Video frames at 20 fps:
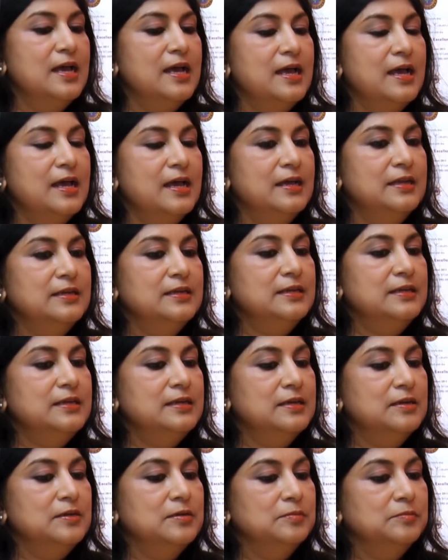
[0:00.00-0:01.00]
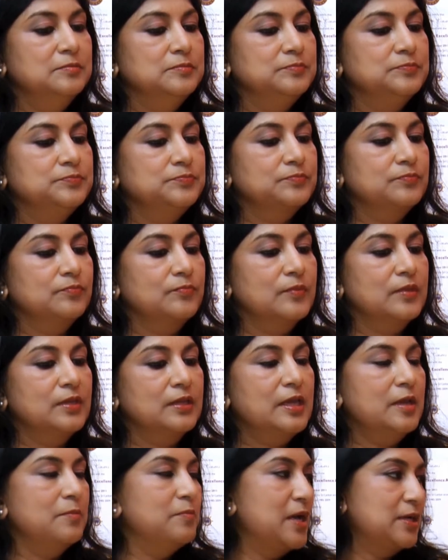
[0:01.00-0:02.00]
and
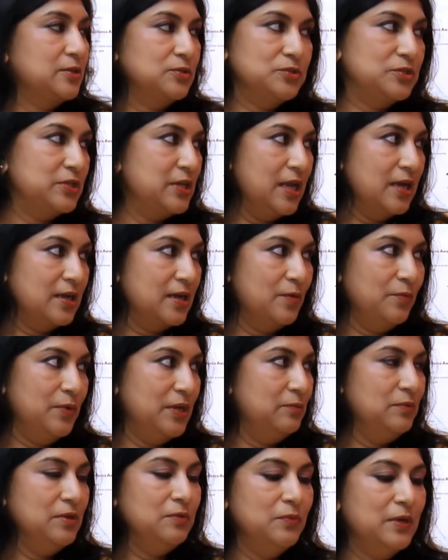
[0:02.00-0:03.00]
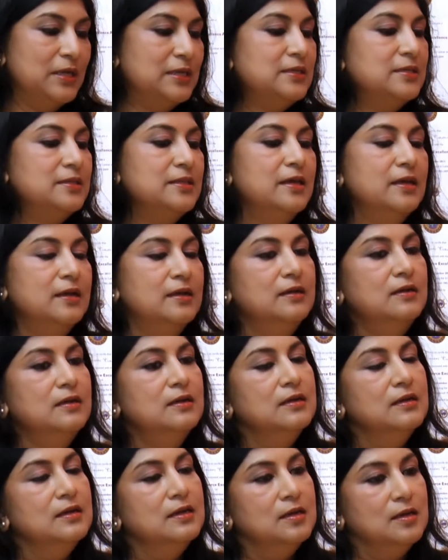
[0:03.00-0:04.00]
came back to Sri Lanka. When we went there,
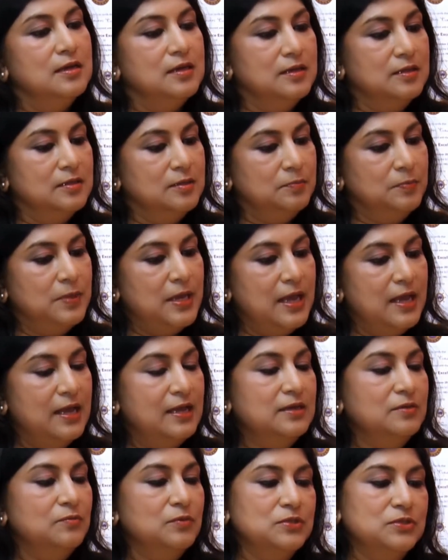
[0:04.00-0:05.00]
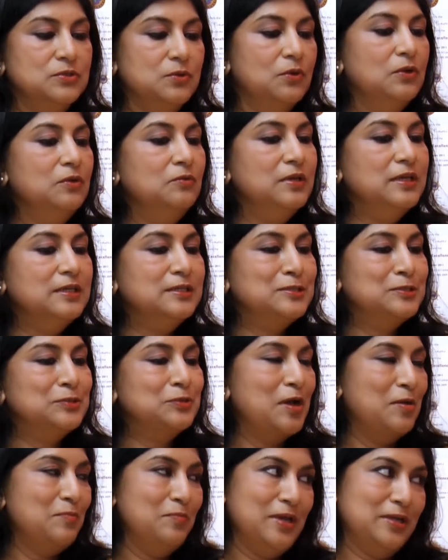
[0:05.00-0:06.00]
the plan was always to
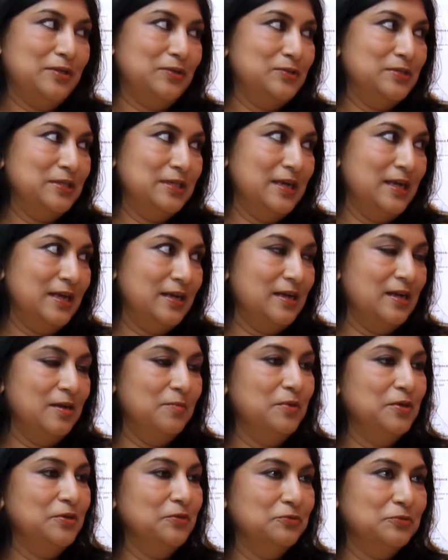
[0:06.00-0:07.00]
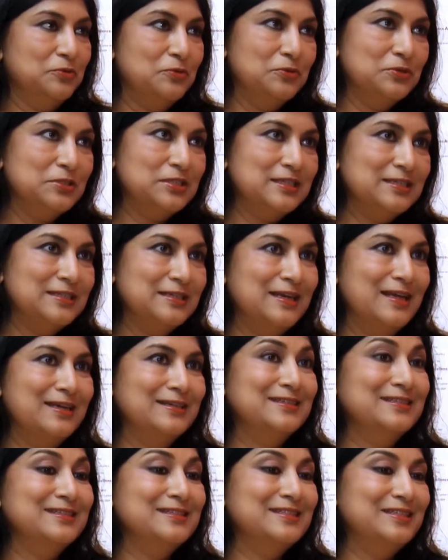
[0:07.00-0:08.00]
come back to Sri Lanka, but of course the Sri
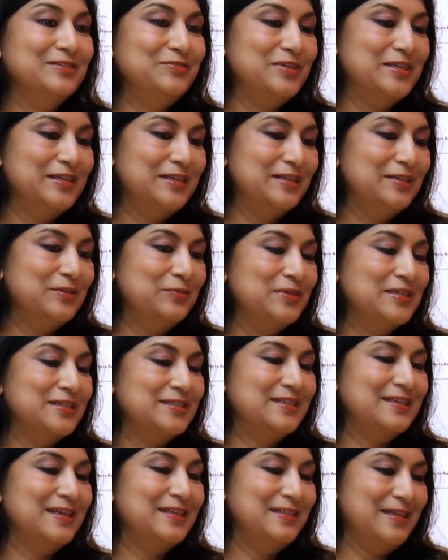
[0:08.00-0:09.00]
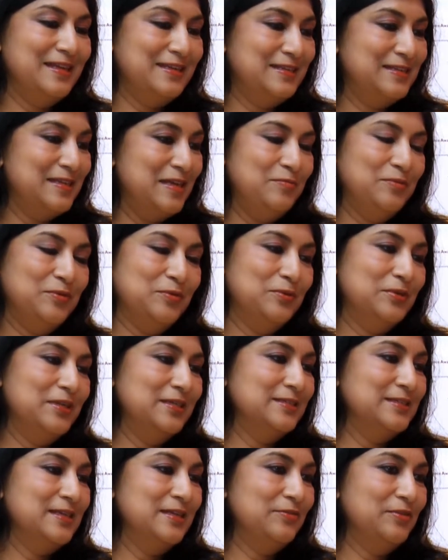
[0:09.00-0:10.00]
Lankans living in USA at that time told
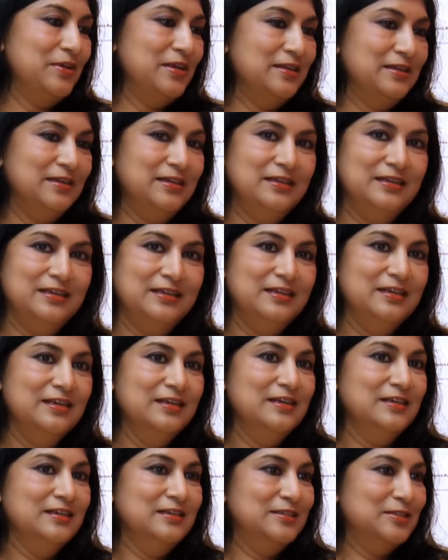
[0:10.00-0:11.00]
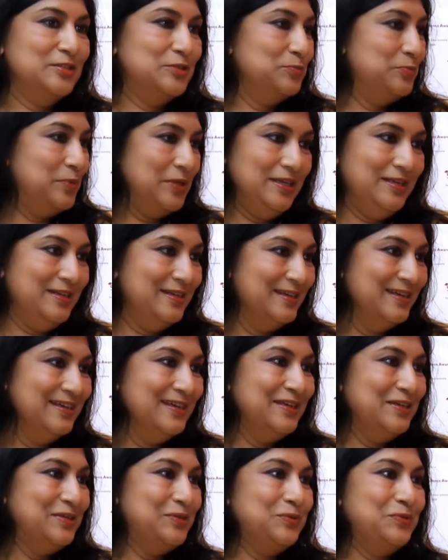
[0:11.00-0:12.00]
us that we are really stupid
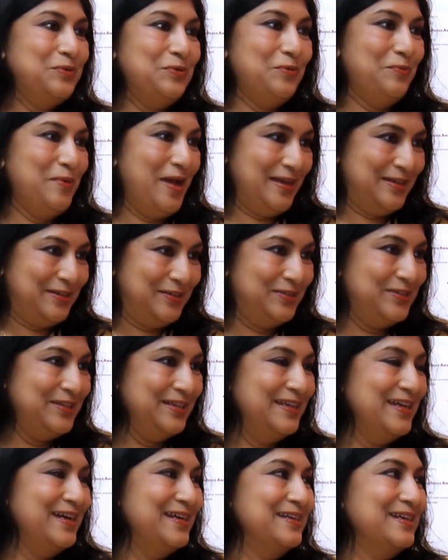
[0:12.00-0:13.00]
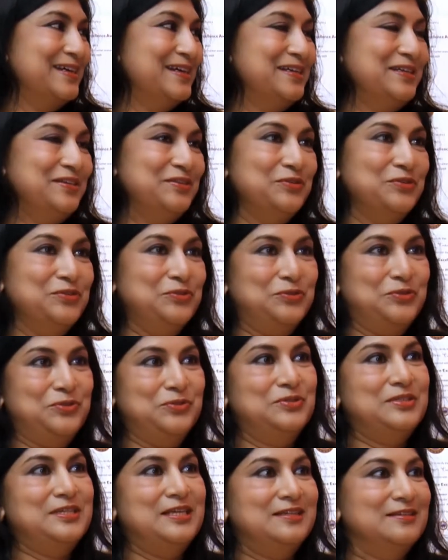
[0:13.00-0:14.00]
to go back to Sri Lanka, you know, you
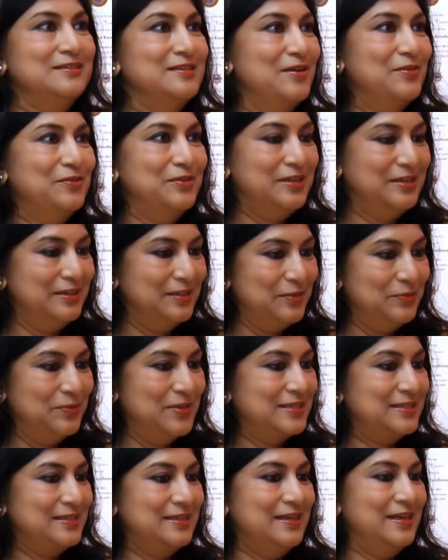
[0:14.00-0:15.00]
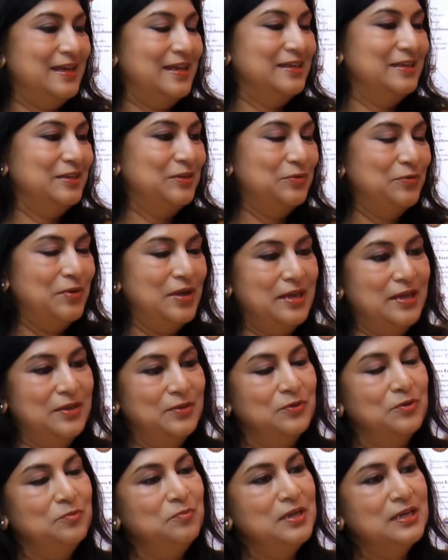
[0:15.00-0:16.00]
should settle down in the USA, and you know
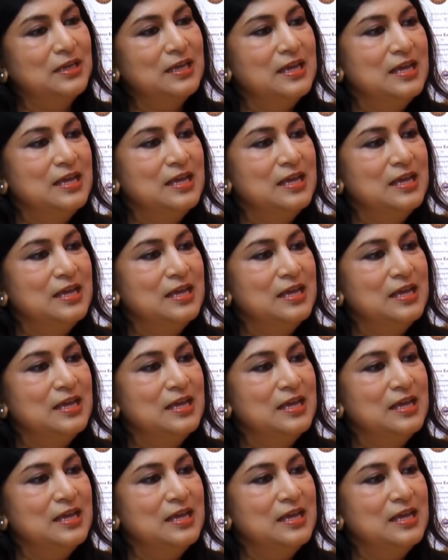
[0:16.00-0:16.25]
why. But